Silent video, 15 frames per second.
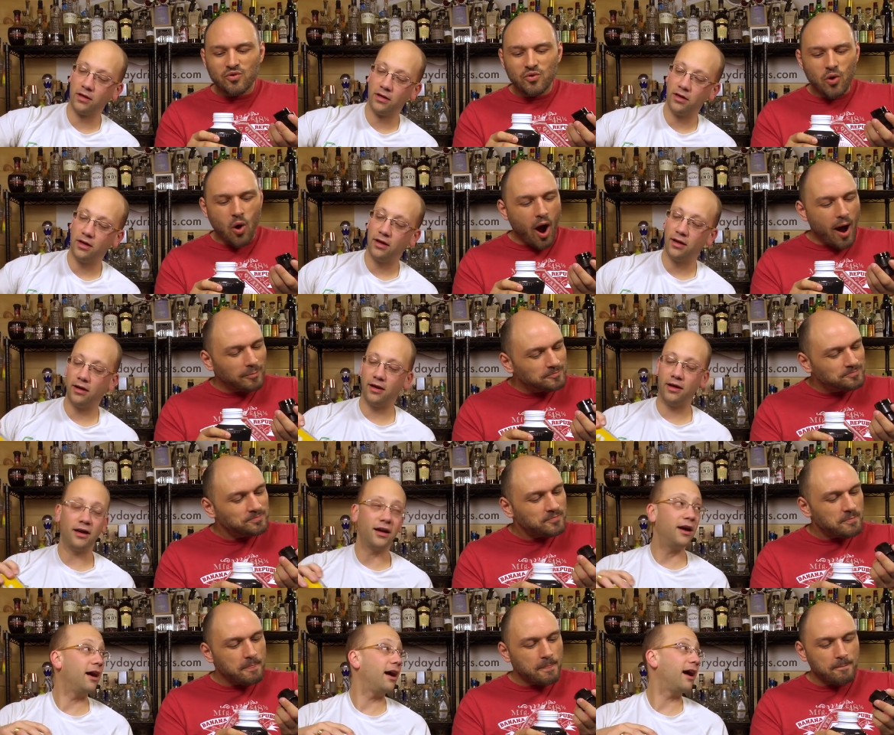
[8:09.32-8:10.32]
Speaker 1: Ooh.
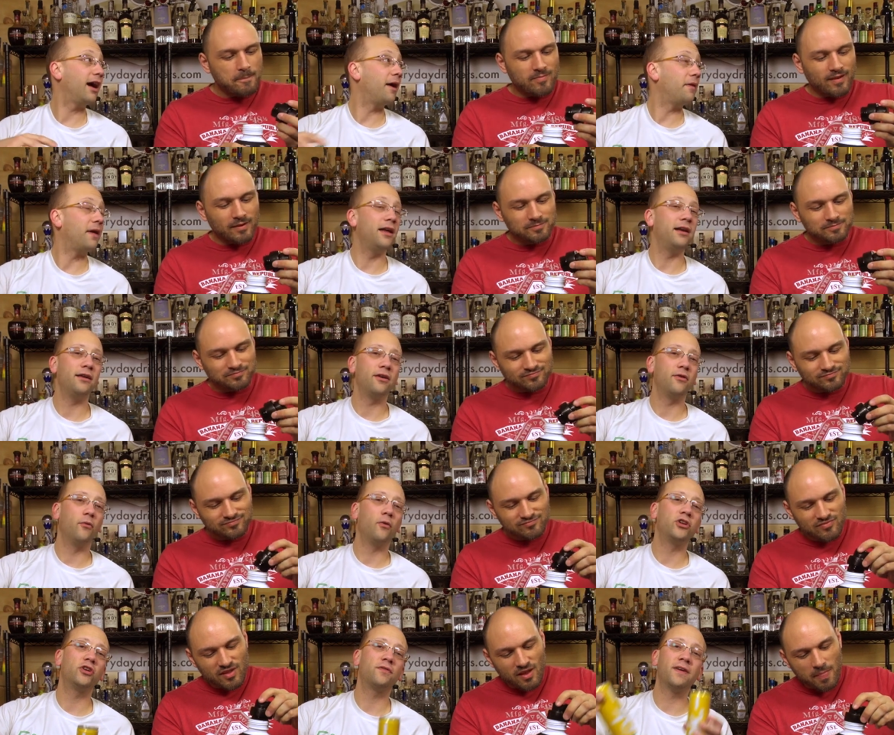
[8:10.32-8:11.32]
And then,
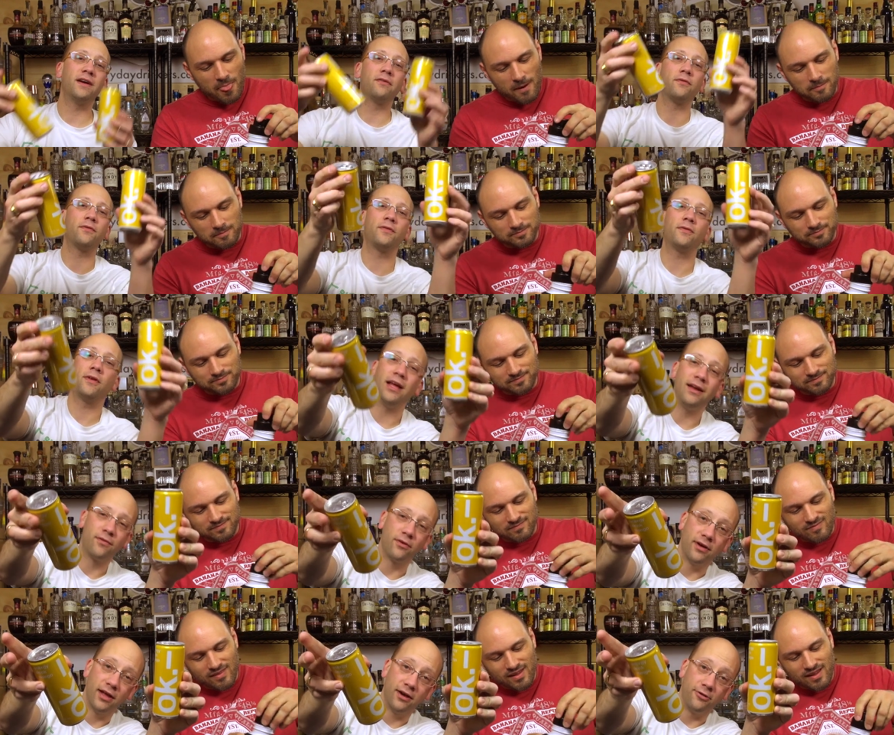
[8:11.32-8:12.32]
what's your favorite
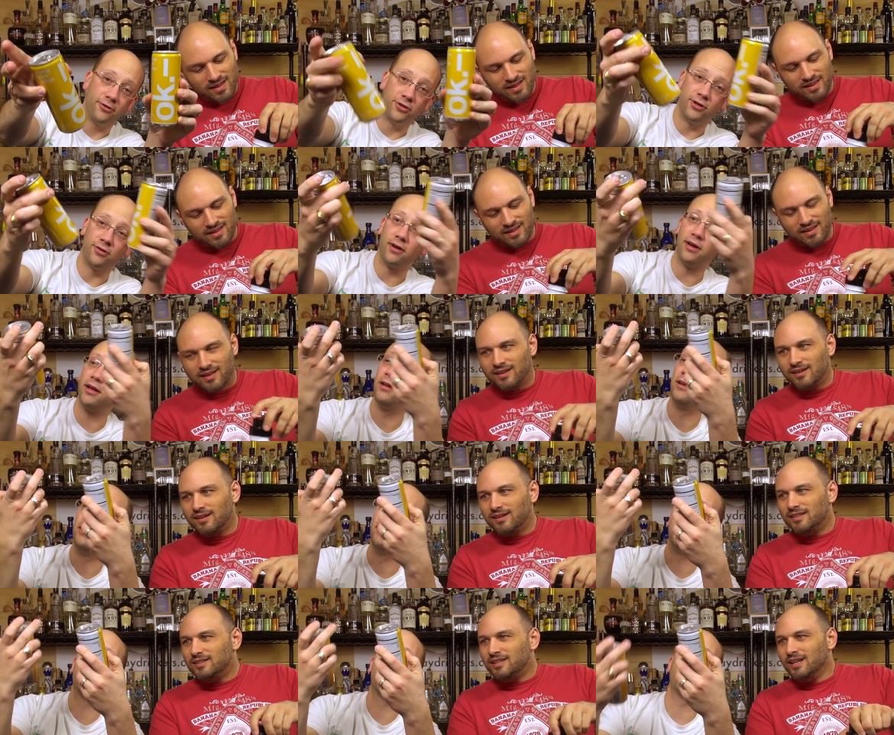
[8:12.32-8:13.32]
flavored energy drink?
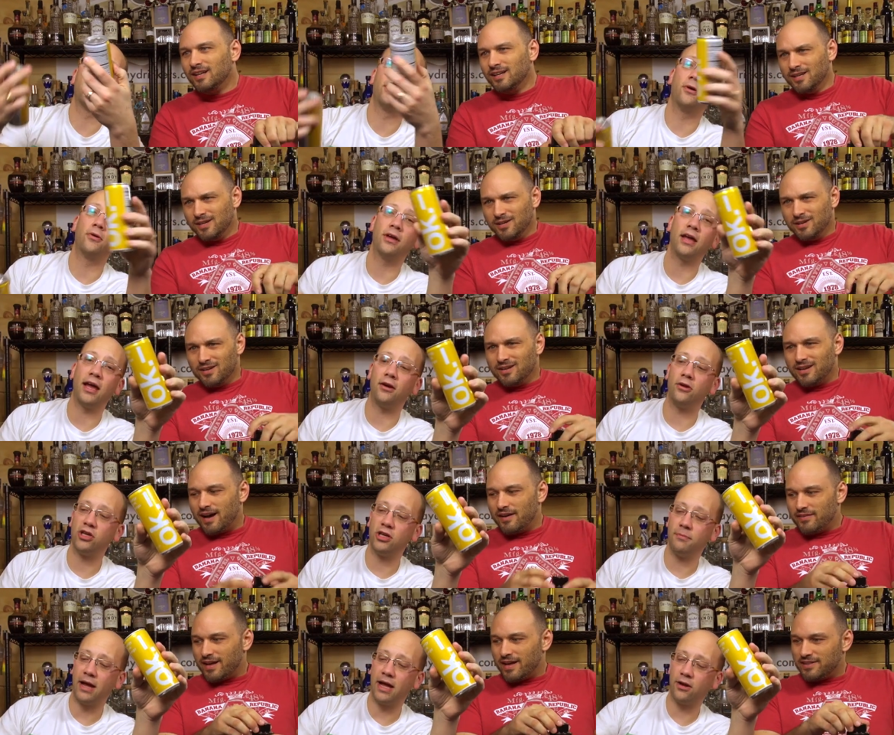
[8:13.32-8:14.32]
These are the OK
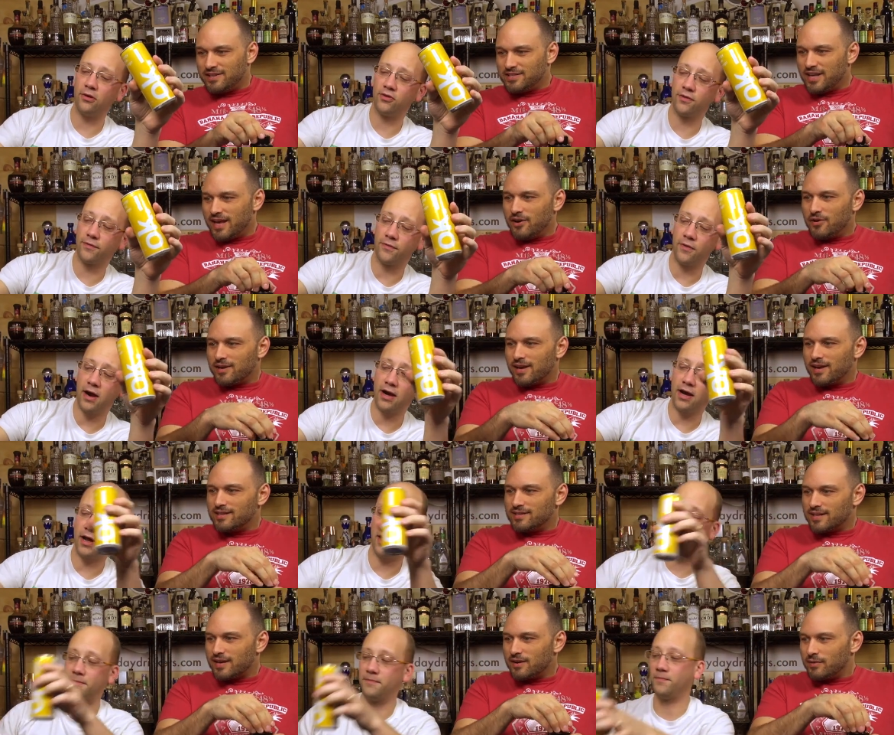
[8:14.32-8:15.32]
Energy I've mangoes for
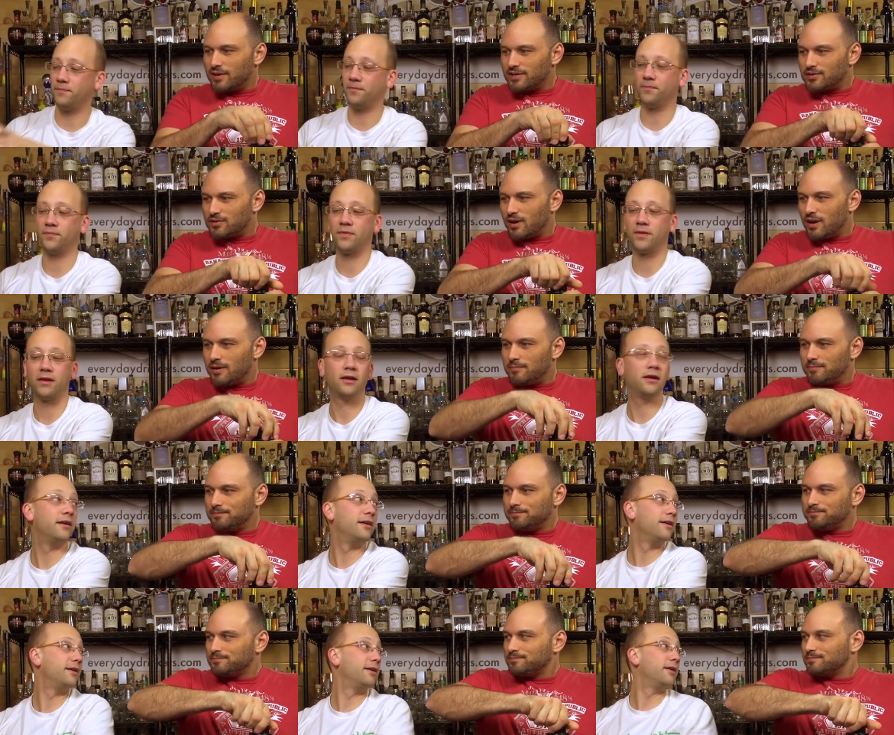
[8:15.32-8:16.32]
Friday. OKs.
Speaker 2: I can't wait to try them.
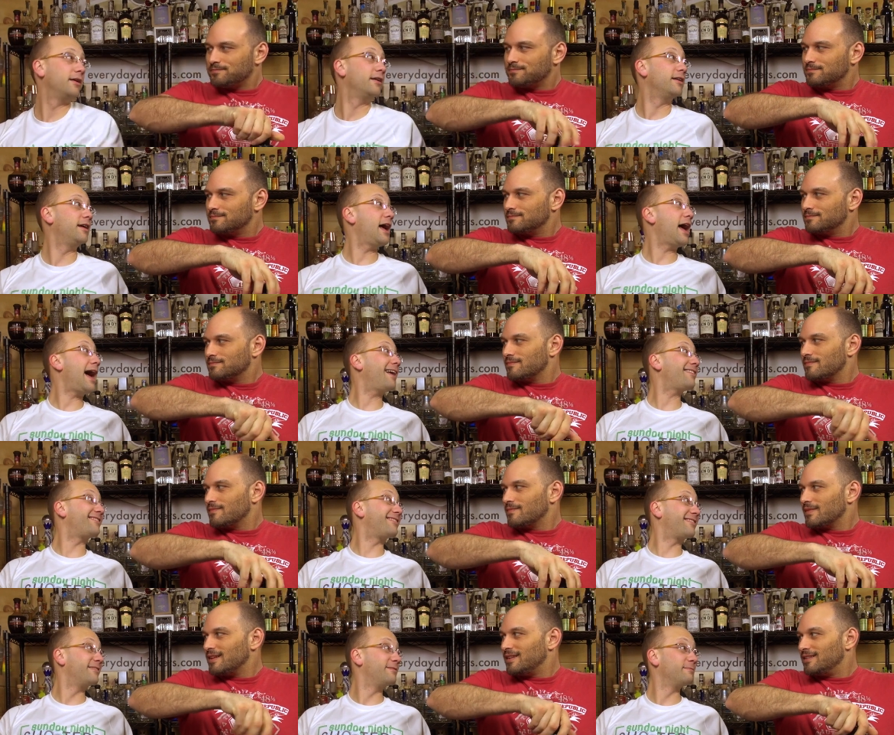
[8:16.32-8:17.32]

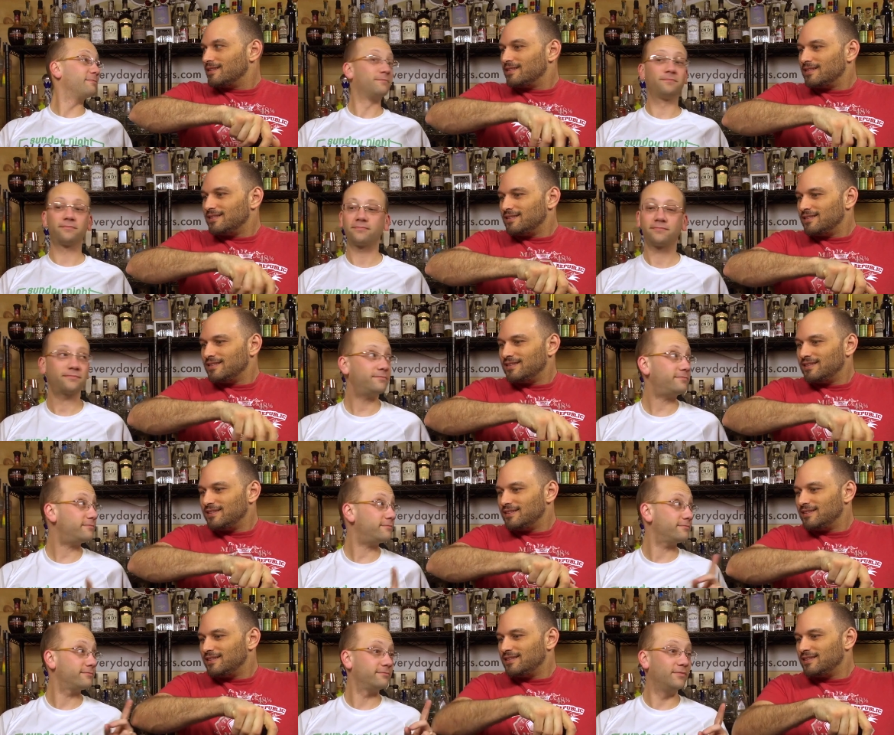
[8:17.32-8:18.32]
Speaker 1: Yes.
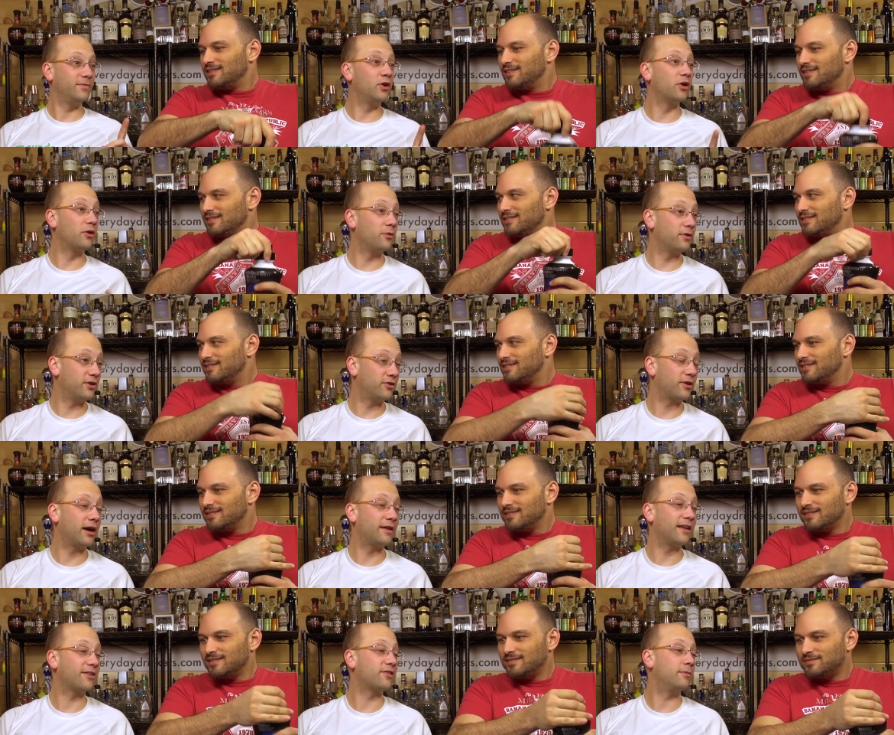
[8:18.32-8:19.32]
You're going to
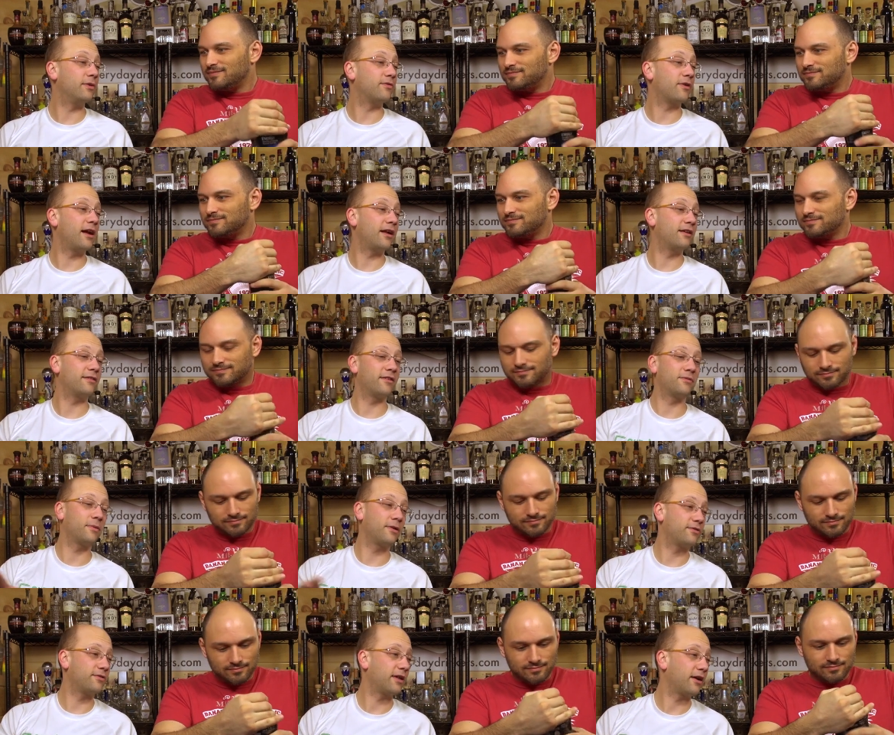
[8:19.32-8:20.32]
try it. That's gonna be Friday because they
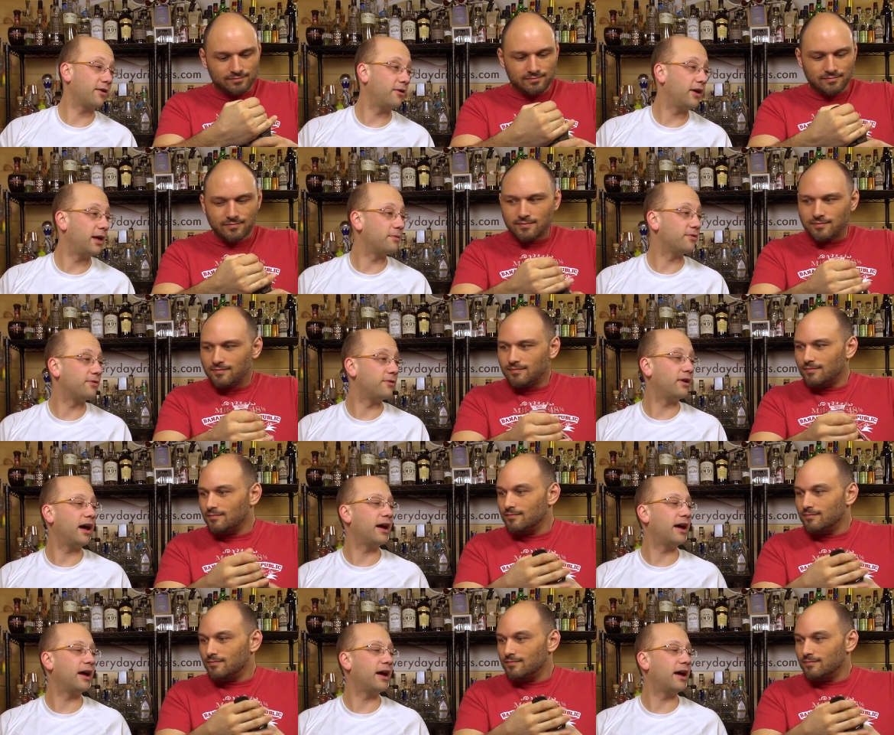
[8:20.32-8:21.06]
sponsored that episode.